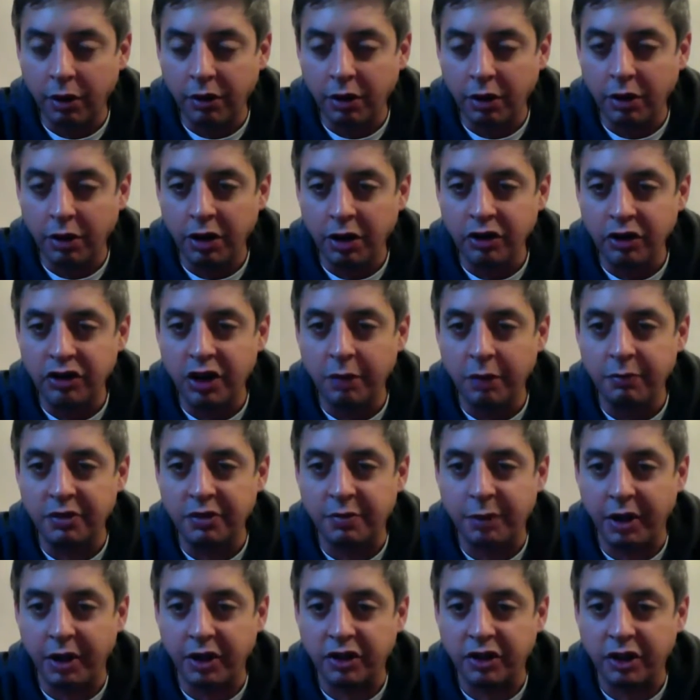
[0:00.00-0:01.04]
Jim's picture,
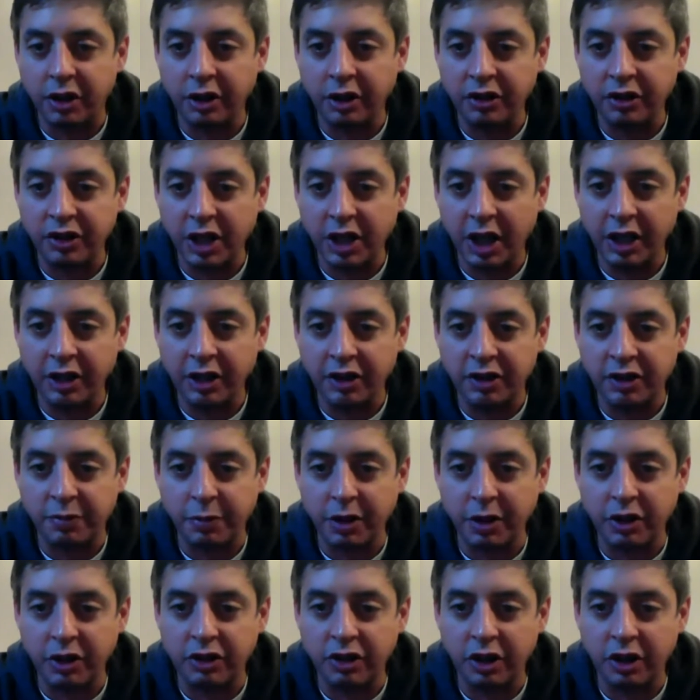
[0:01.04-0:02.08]
in Dana's picture,
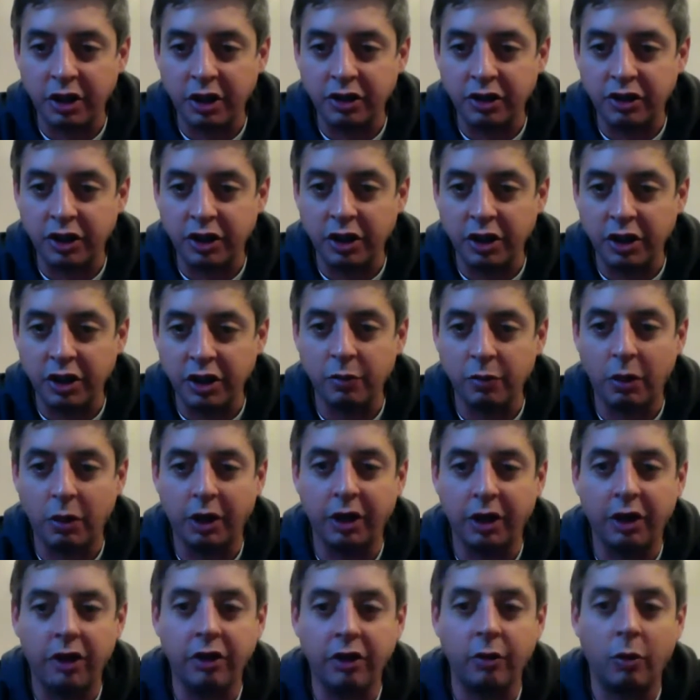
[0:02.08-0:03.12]
she's the one
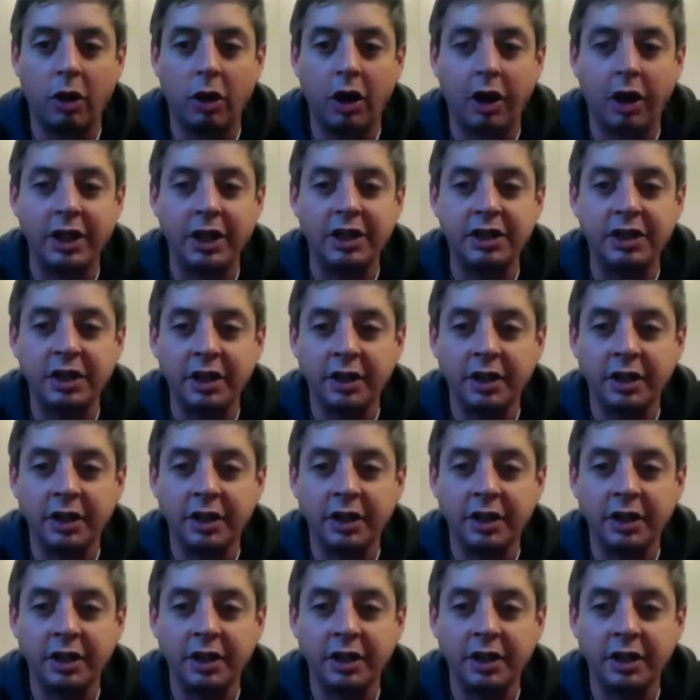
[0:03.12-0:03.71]
in the white.